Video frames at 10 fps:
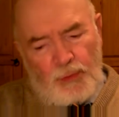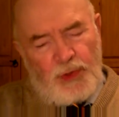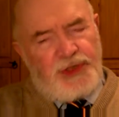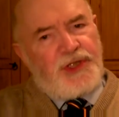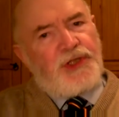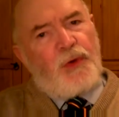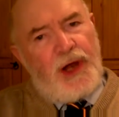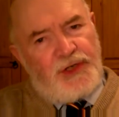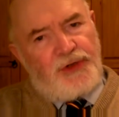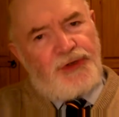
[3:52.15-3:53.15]
which is
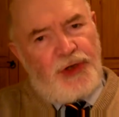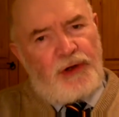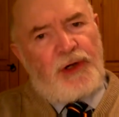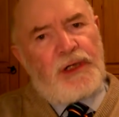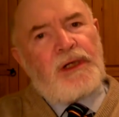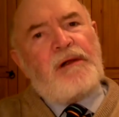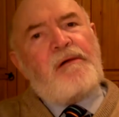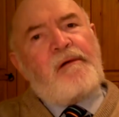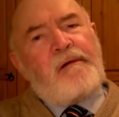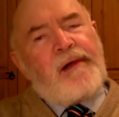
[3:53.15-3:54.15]
quite a chunk
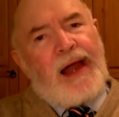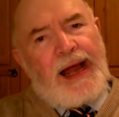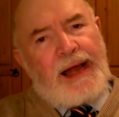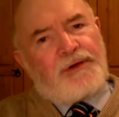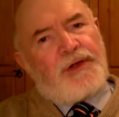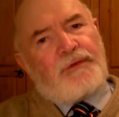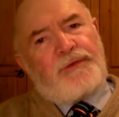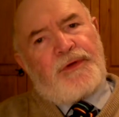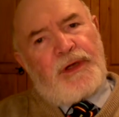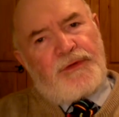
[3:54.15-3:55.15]
out
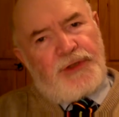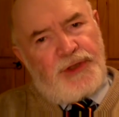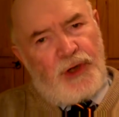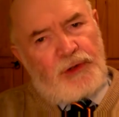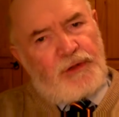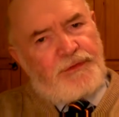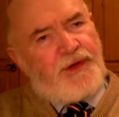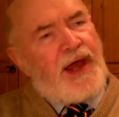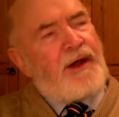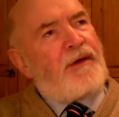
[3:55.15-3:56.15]
of the total
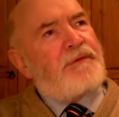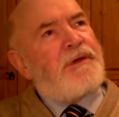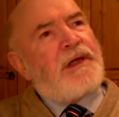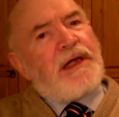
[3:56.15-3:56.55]
fare of